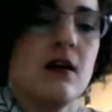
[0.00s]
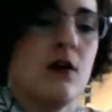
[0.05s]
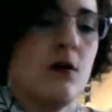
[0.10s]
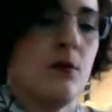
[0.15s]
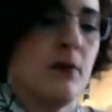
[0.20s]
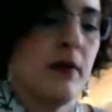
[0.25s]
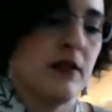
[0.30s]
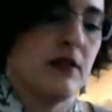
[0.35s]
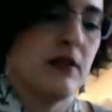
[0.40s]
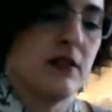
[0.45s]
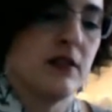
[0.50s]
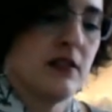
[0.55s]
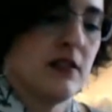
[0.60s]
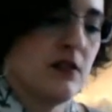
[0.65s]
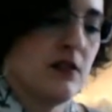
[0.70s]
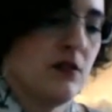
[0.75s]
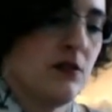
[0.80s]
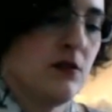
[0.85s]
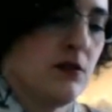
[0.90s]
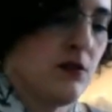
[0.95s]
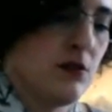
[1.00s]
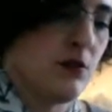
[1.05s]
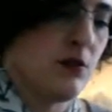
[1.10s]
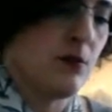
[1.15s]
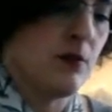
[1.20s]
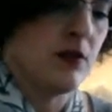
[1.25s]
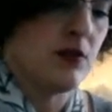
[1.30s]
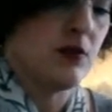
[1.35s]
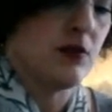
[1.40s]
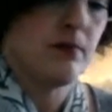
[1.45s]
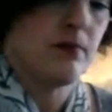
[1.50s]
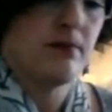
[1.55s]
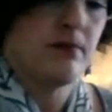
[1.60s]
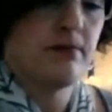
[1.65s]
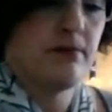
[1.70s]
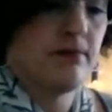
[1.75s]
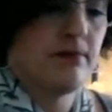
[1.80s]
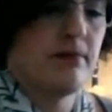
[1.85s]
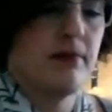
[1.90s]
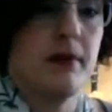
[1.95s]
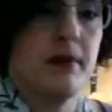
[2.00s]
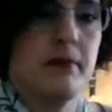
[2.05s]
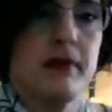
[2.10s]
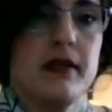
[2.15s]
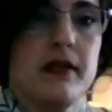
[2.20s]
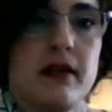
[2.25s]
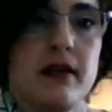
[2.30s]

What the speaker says: Oh my goodness, there's so much puppy